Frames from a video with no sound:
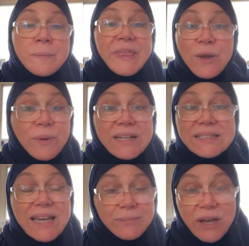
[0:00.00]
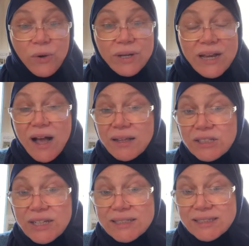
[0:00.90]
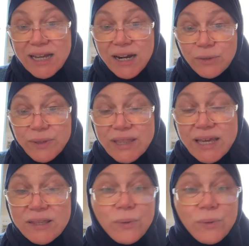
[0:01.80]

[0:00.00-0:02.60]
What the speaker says: They wouldn't say, I'm not going to college because it's hard, would they?